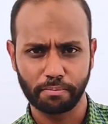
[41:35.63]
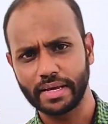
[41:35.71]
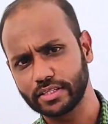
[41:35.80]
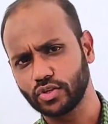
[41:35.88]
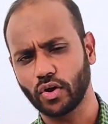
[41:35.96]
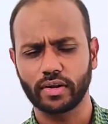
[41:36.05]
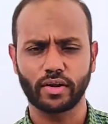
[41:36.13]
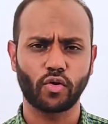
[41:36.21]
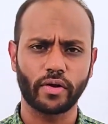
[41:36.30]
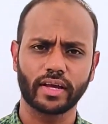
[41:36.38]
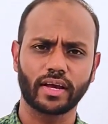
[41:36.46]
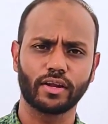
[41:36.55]
based on
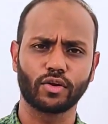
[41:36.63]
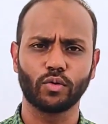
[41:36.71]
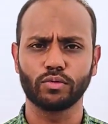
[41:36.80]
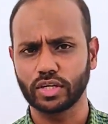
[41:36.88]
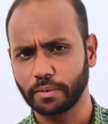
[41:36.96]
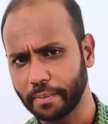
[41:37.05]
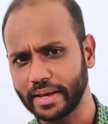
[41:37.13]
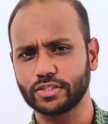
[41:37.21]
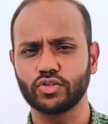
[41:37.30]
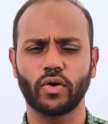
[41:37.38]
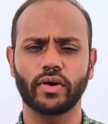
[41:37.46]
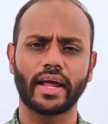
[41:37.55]
drawing conclusion,
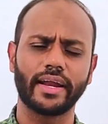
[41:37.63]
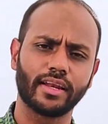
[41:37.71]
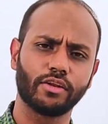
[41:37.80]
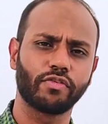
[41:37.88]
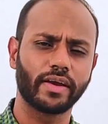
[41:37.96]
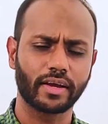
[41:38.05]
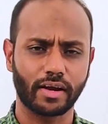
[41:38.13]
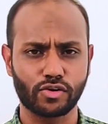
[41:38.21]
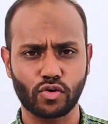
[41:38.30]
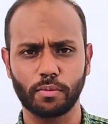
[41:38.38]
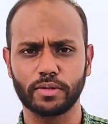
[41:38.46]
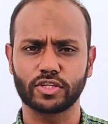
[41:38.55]
based on identifying
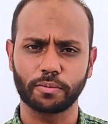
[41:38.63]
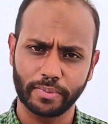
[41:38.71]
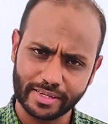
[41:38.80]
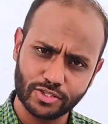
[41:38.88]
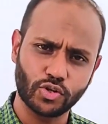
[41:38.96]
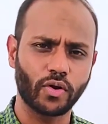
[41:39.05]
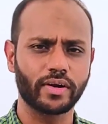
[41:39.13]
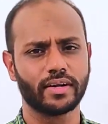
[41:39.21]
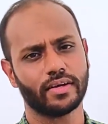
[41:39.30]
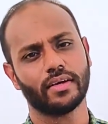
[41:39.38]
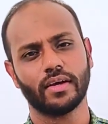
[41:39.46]
control measure, based on